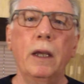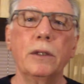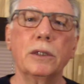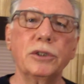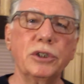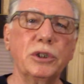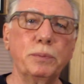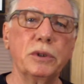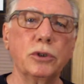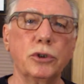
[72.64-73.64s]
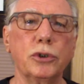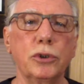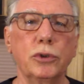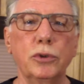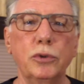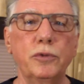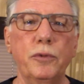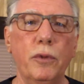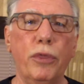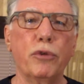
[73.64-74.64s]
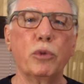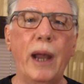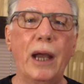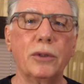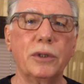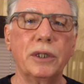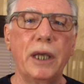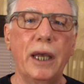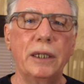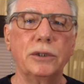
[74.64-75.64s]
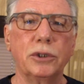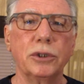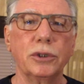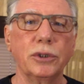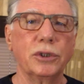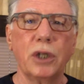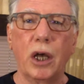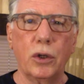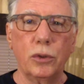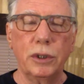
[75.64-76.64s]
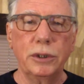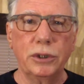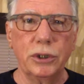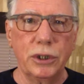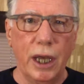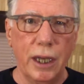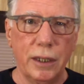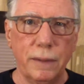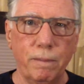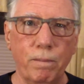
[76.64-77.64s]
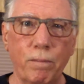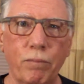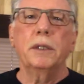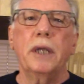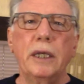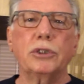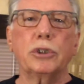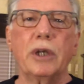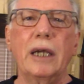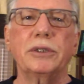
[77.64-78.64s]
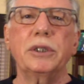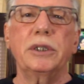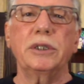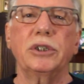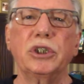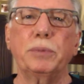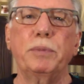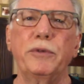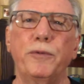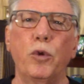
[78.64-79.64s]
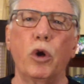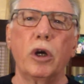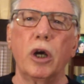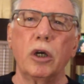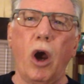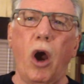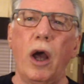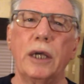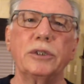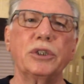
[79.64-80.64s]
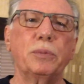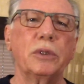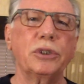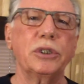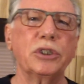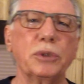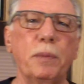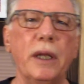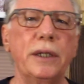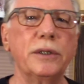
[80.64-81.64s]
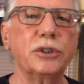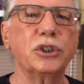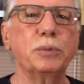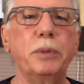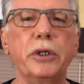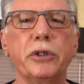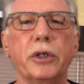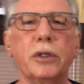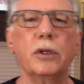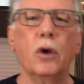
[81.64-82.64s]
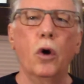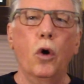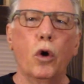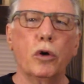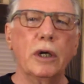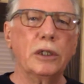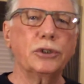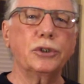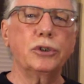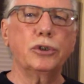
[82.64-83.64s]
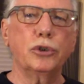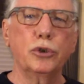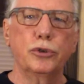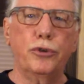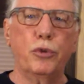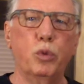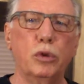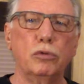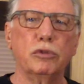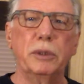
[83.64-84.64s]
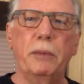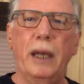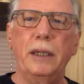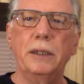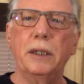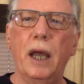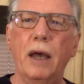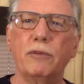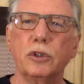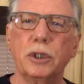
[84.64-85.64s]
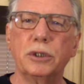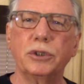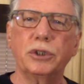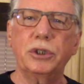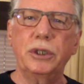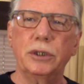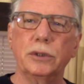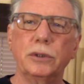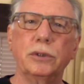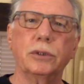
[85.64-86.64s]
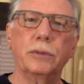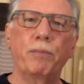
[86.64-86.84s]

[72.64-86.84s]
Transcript: This has been true throughout the ages, not only today. Nature as it is before our eyes must explain the spirit, or else the truth will remain ever concealed.